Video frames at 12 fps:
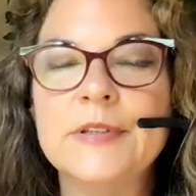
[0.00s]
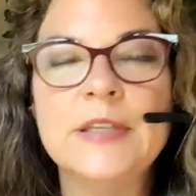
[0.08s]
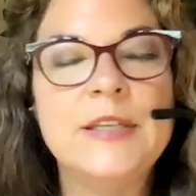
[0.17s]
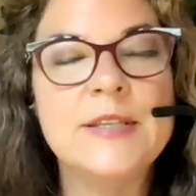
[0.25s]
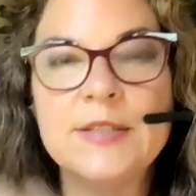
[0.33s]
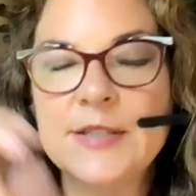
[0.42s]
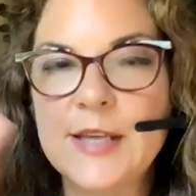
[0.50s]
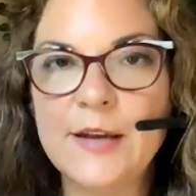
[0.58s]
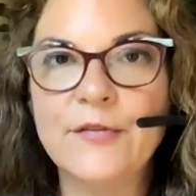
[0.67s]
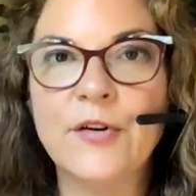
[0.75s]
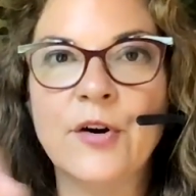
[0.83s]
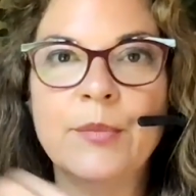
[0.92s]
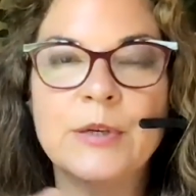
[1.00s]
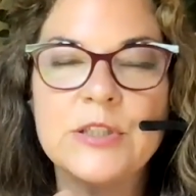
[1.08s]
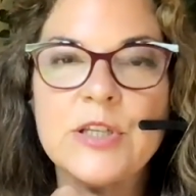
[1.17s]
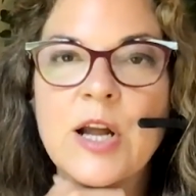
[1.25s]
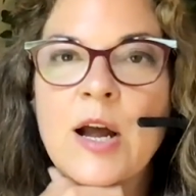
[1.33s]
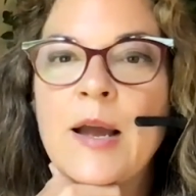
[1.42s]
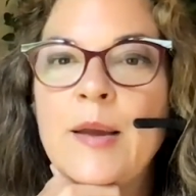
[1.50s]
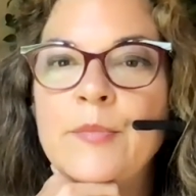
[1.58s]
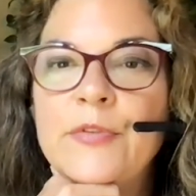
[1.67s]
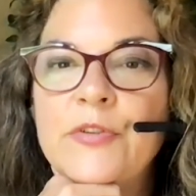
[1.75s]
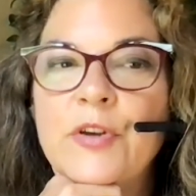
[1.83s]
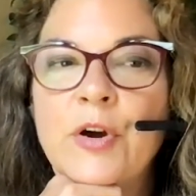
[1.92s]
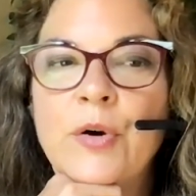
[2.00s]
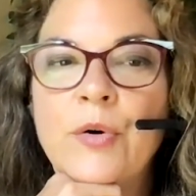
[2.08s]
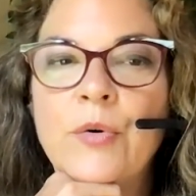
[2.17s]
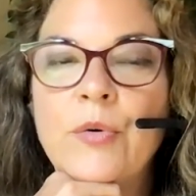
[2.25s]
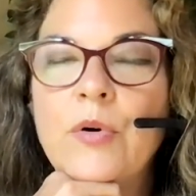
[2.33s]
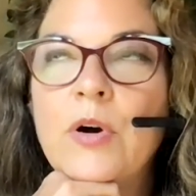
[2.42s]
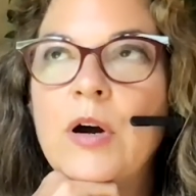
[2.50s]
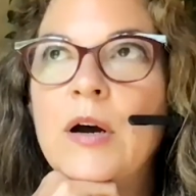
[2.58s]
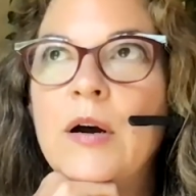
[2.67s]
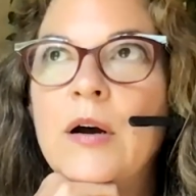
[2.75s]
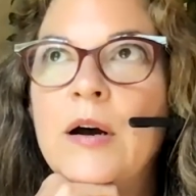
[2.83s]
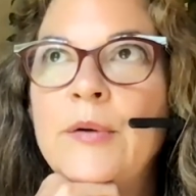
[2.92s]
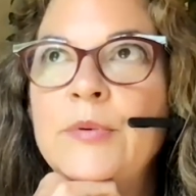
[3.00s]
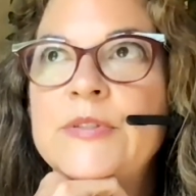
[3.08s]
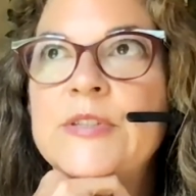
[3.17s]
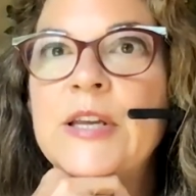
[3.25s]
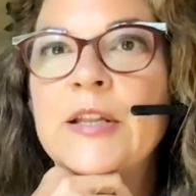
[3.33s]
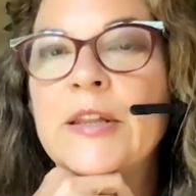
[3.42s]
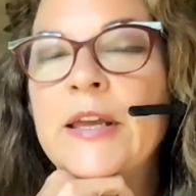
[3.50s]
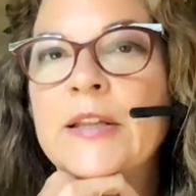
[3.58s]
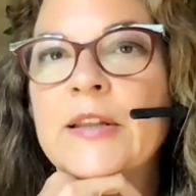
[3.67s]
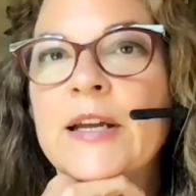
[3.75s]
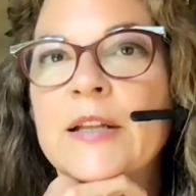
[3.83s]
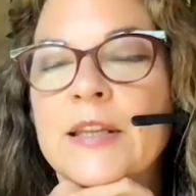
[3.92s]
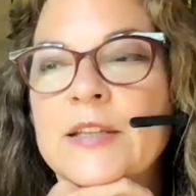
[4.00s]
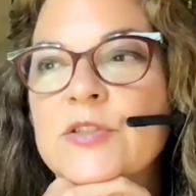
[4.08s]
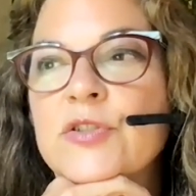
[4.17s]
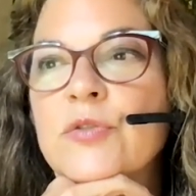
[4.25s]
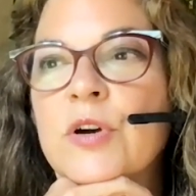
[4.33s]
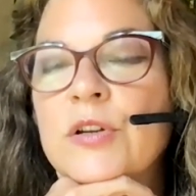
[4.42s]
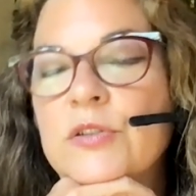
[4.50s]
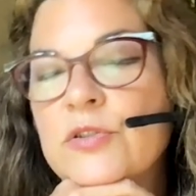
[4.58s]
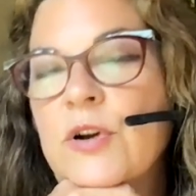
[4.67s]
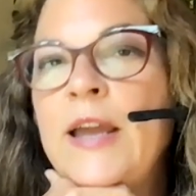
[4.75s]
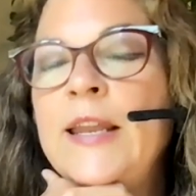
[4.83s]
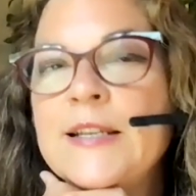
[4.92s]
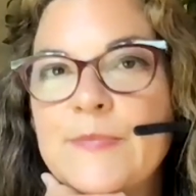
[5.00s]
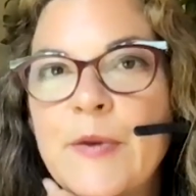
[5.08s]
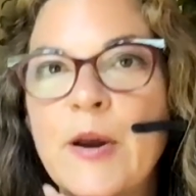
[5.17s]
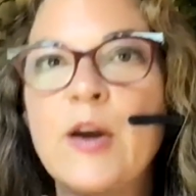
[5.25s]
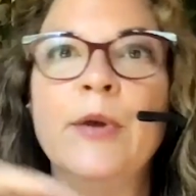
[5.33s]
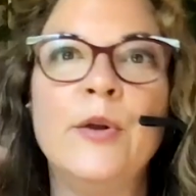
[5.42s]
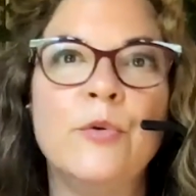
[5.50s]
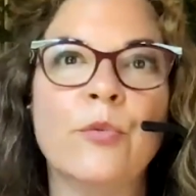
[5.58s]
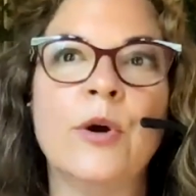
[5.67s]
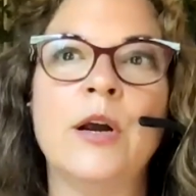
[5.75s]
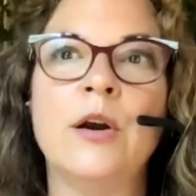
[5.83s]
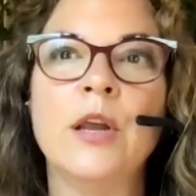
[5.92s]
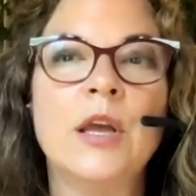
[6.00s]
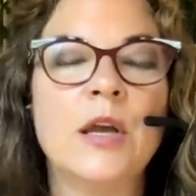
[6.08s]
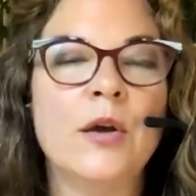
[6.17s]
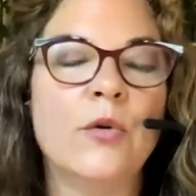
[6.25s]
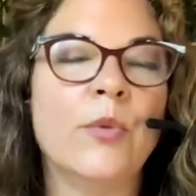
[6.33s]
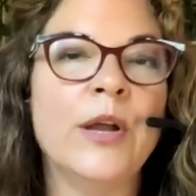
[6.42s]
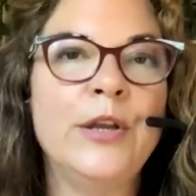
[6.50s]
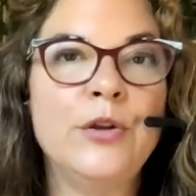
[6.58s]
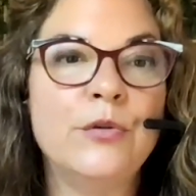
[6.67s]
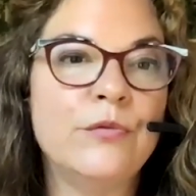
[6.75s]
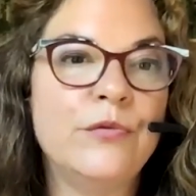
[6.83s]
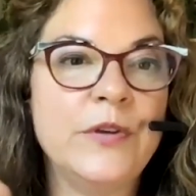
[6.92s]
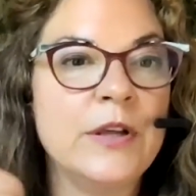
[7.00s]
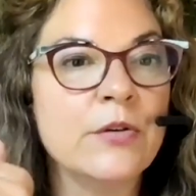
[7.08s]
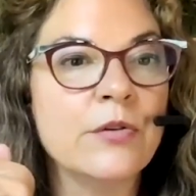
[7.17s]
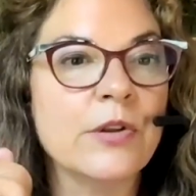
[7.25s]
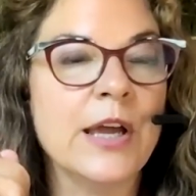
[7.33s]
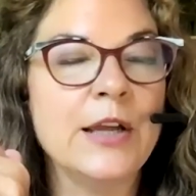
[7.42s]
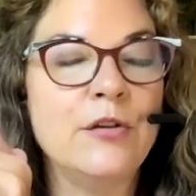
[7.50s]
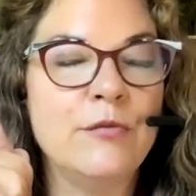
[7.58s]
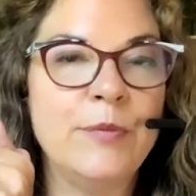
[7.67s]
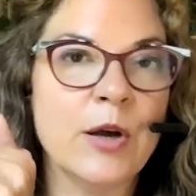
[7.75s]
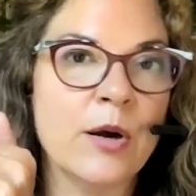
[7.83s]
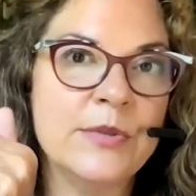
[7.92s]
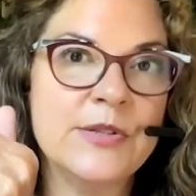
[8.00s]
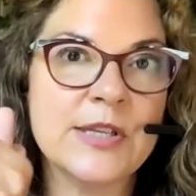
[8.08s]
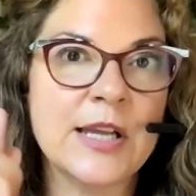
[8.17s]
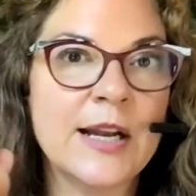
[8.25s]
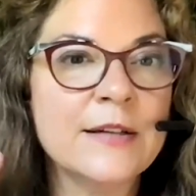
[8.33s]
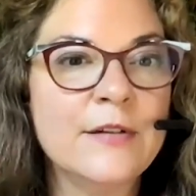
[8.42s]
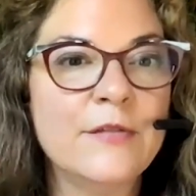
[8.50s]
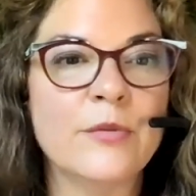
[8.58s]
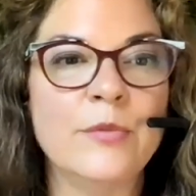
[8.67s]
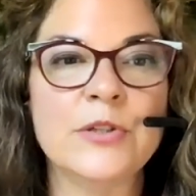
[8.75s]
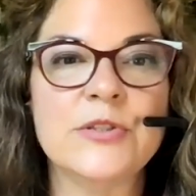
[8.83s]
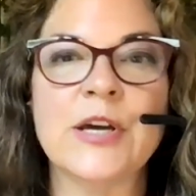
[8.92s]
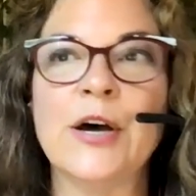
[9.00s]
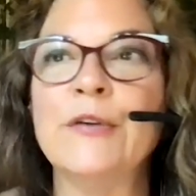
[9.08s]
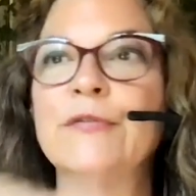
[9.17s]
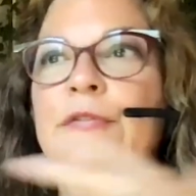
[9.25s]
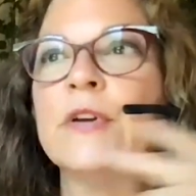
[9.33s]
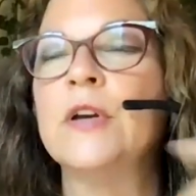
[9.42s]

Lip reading: it doesn't take very much time. So I would say, like, let's try an experiment where when you feel like you've become disconnected from yourself,